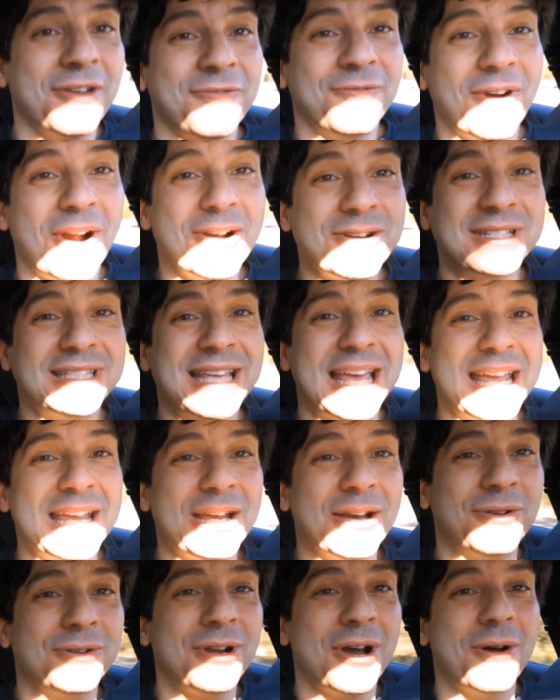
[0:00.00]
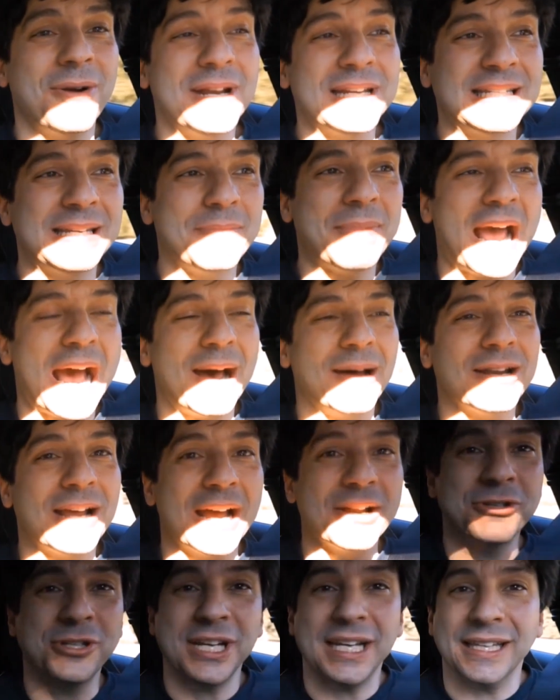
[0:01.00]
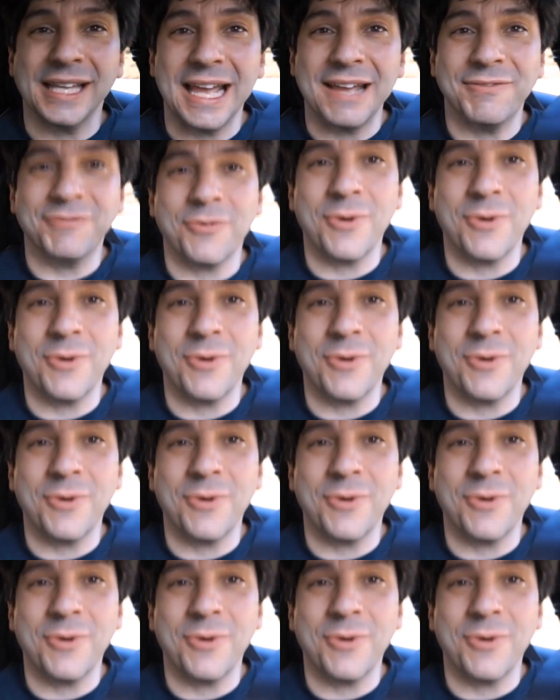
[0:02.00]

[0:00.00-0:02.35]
the first thing you'll notice about a GLA